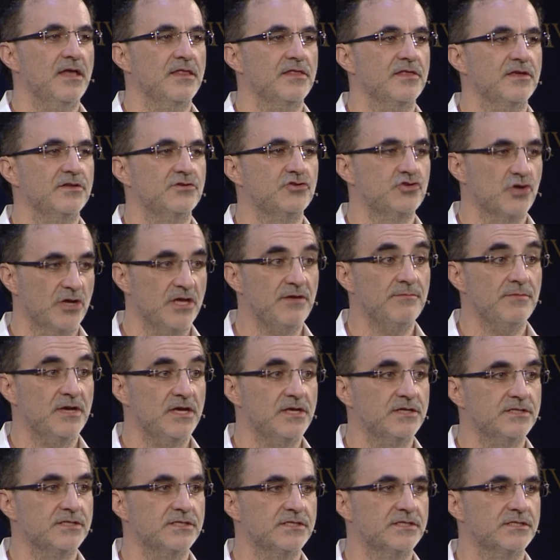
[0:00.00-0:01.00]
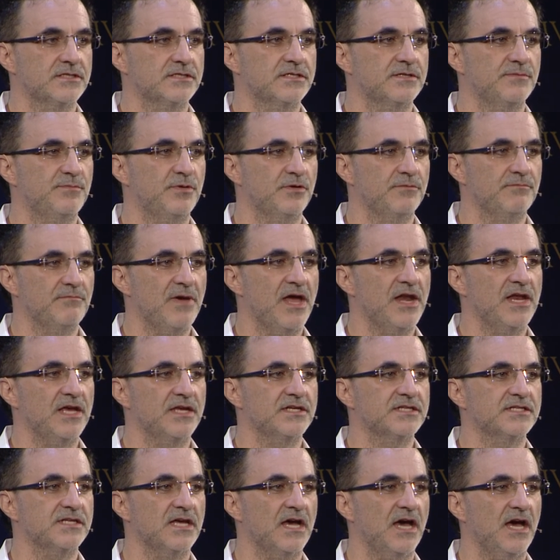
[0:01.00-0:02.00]
The dream is to put
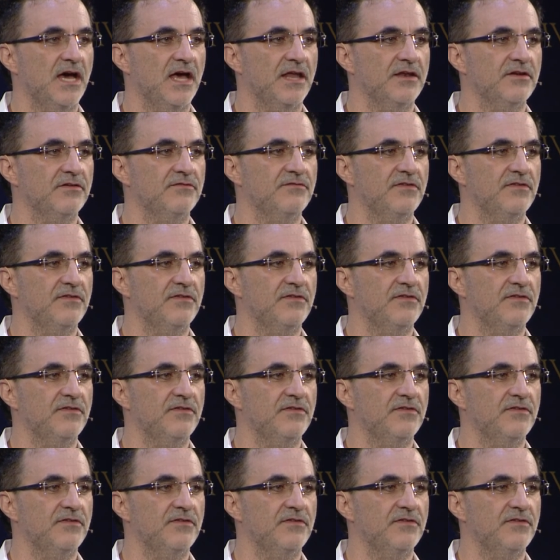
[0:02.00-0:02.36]
medics and